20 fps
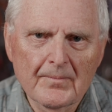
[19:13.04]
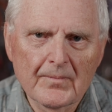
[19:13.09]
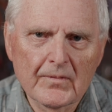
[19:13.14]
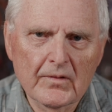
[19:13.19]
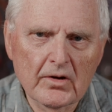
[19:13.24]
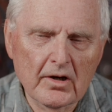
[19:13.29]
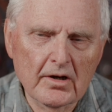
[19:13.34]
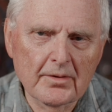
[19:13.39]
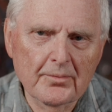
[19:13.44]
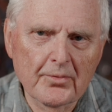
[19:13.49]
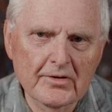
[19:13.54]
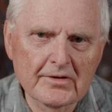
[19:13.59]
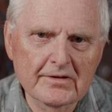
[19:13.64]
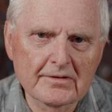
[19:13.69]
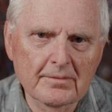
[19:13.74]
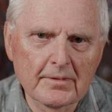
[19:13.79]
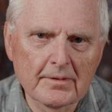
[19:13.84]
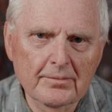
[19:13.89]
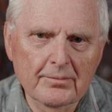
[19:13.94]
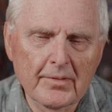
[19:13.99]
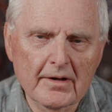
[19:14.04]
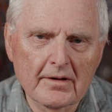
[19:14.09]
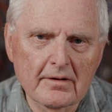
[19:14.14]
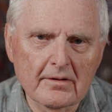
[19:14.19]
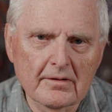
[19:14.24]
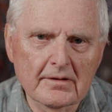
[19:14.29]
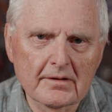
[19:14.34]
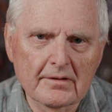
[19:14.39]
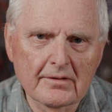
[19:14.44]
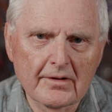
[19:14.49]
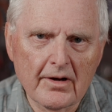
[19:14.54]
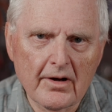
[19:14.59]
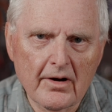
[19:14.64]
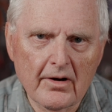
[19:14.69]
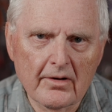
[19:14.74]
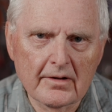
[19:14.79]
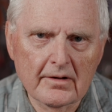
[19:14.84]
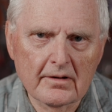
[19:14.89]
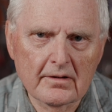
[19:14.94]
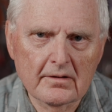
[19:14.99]
not appreciably better in the
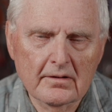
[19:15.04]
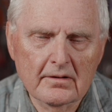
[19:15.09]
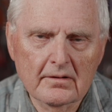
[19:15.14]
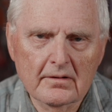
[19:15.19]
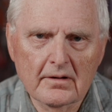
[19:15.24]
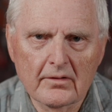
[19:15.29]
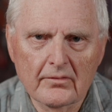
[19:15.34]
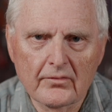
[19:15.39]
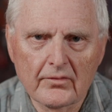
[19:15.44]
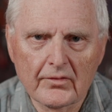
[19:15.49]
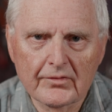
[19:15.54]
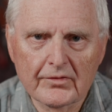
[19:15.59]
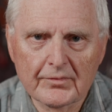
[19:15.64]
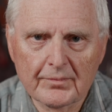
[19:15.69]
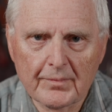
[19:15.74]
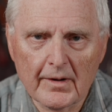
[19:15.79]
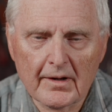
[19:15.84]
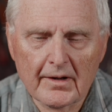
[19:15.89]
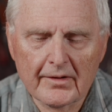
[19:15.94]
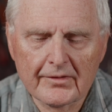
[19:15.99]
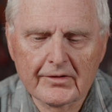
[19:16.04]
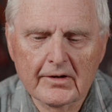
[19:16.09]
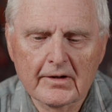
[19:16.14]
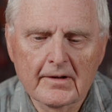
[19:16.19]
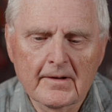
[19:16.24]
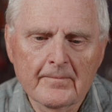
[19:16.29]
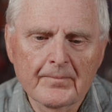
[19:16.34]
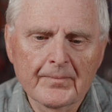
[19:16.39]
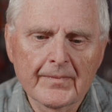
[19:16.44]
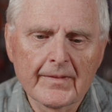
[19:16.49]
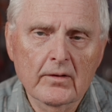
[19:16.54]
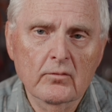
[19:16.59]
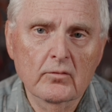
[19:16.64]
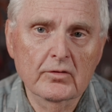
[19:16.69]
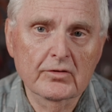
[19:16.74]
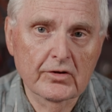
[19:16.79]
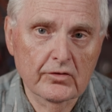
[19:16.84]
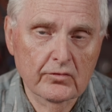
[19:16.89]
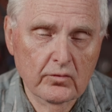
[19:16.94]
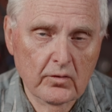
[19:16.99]
area of response,
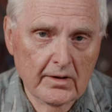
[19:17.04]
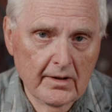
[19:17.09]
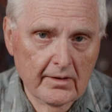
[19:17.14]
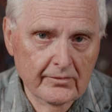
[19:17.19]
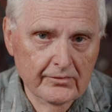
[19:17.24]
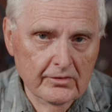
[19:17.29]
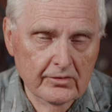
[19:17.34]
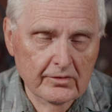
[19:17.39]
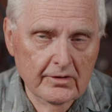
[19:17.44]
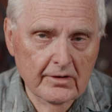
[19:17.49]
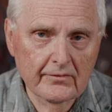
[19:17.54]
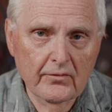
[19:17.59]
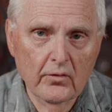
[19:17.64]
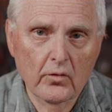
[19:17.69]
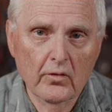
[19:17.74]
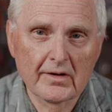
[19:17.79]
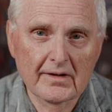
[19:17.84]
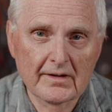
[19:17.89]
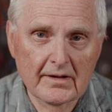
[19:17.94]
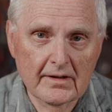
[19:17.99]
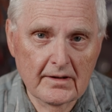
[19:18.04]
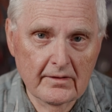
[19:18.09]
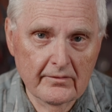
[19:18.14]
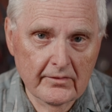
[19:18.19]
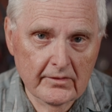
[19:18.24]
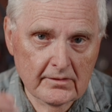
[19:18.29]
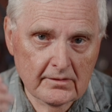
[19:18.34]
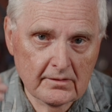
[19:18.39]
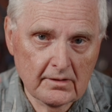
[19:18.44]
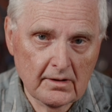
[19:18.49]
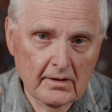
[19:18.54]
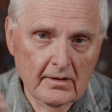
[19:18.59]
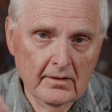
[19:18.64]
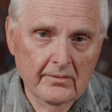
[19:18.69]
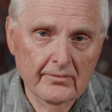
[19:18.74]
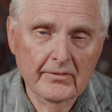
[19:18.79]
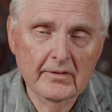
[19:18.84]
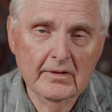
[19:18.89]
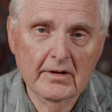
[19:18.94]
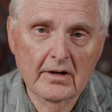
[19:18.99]
which is what I was looking for, an even
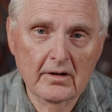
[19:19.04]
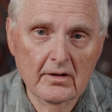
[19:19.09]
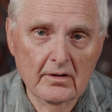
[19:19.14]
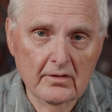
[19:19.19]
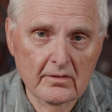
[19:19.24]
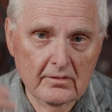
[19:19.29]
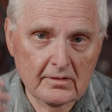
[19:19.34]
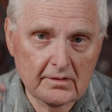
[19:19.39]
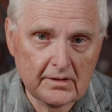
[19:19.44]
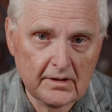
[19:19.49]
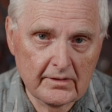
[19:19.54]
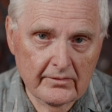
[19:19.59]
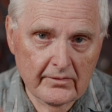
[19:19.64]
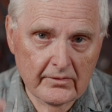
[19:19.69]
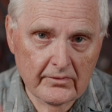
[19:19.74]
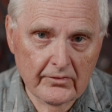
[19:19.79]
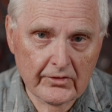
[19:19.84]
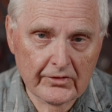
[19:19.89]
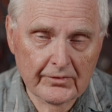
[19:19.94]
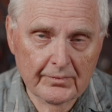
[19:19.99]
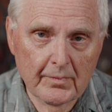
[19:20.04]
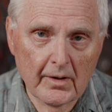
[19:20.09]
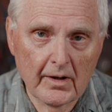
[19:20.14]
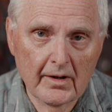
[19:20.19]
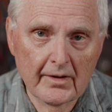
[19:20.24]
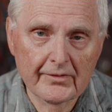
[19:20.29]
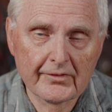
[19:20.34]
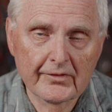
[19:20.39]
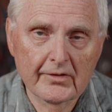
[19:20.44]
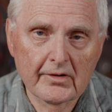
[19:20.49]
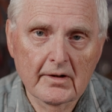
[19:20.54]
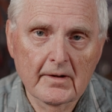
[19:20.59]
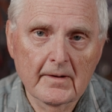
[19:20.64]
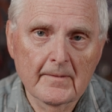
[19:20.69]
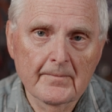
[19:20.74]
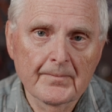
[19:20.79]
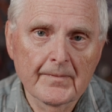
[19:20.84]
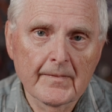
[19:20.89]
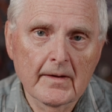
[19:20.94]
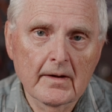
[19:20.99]
color, even response.
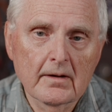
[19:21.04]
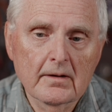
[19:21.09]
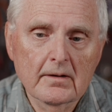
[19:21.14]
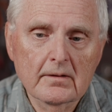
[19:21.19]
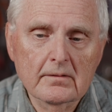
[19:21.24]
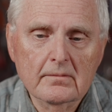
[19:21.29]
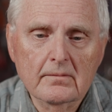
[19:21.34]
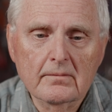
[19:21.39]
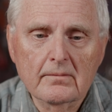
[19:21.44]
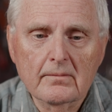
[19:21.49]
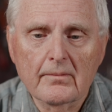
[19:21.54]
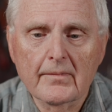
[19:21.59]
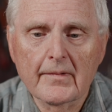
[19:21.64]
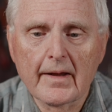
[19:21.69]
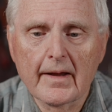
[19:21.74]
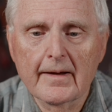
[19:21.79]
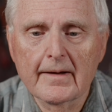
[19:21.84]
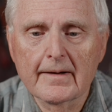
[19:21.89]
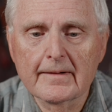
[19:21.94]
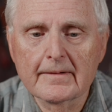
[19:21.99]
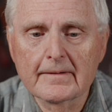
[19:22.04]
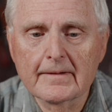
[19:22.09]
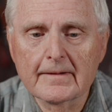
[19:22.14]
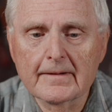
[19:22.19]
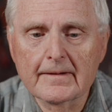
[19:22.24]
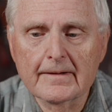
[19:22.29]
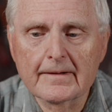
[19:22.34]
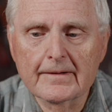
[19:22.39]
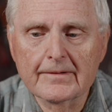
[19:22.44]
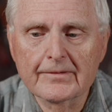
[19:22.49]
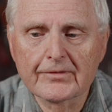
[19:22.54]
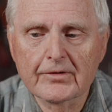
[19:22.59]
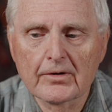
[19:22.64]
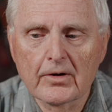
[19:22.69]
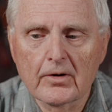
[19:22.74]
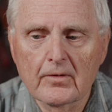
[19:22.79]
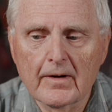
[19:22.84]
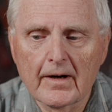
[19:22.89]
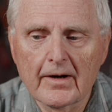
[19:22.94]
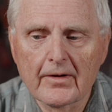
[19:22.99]
And
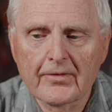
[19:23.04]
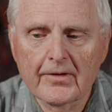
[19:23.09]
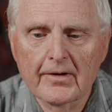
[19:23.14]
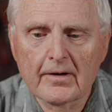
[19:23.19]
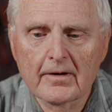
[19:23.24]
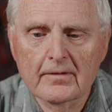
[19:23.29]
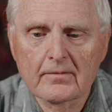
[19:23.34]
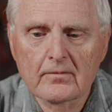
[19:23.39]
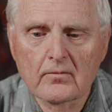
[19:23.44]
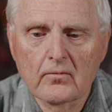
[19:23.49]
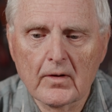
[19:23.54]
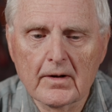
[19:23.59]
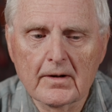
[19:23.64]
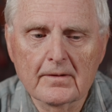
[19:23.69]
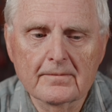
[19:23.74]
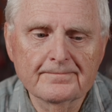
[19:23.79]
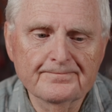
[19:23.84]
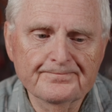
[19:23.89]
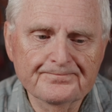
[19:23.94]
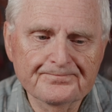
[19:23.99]
so I thought, well,